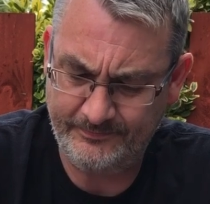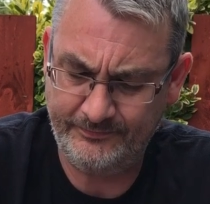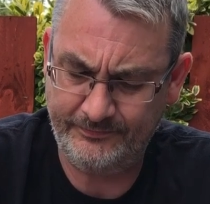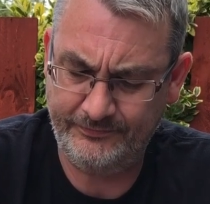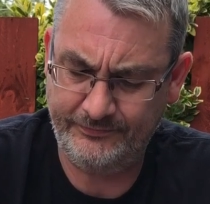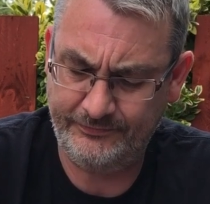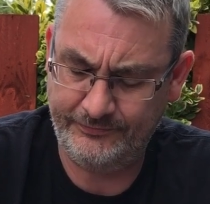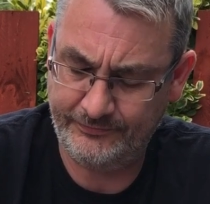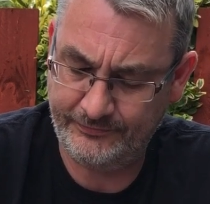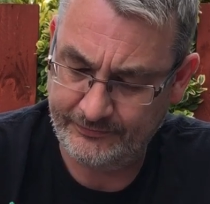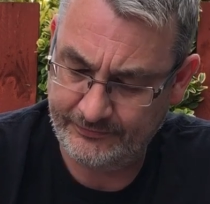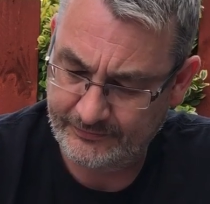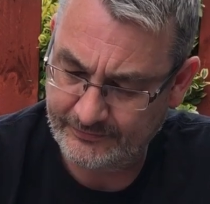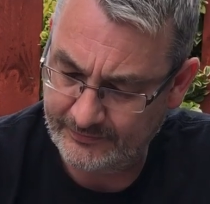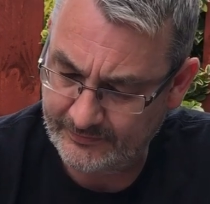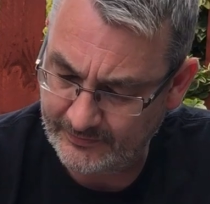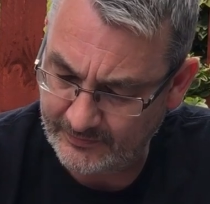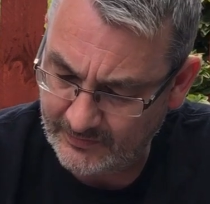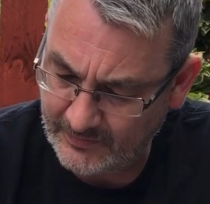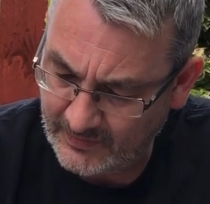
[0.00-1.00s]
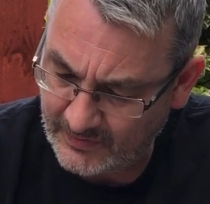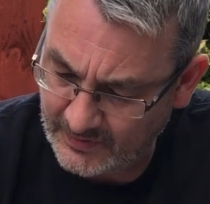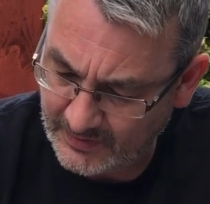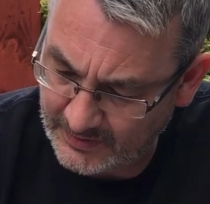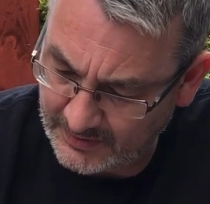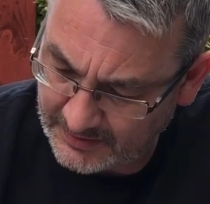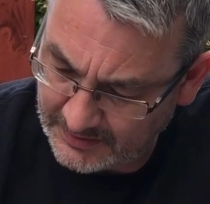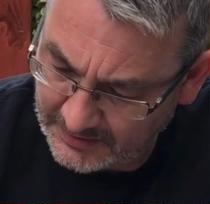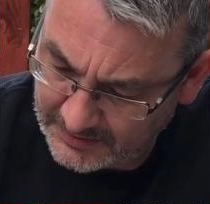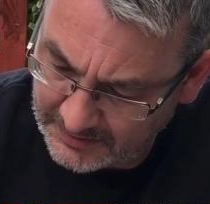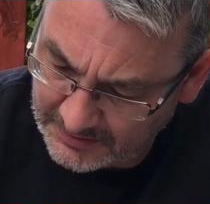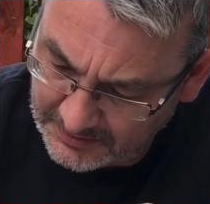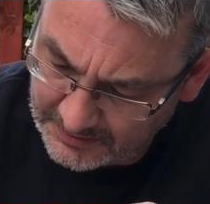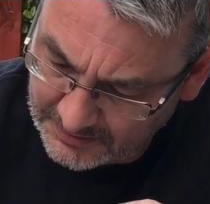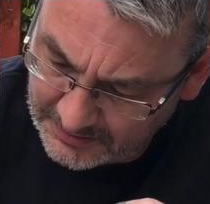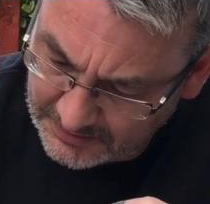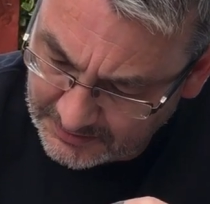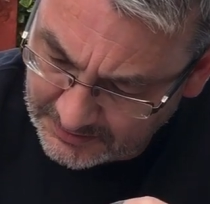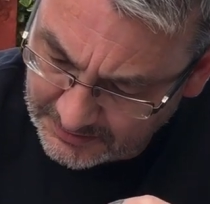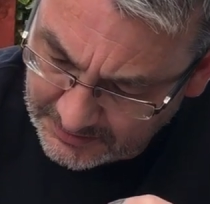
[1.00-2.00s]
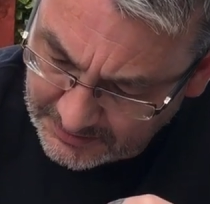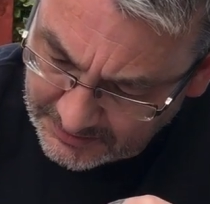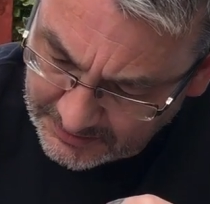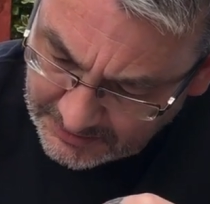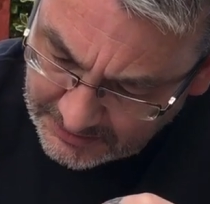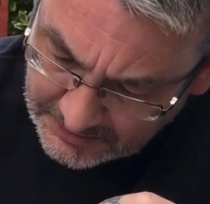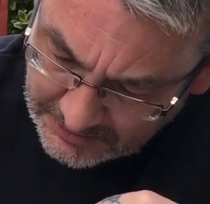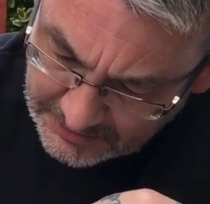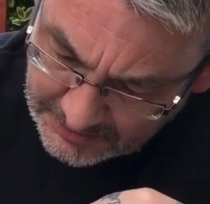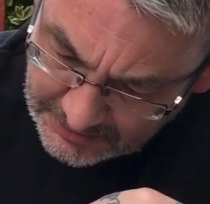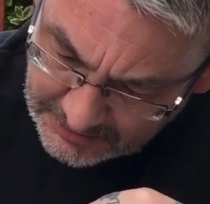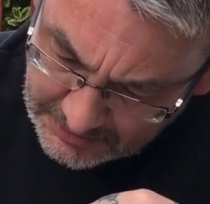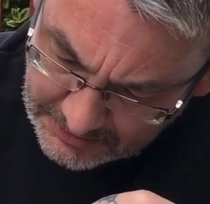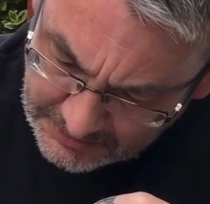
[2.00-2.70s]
Nothing is said.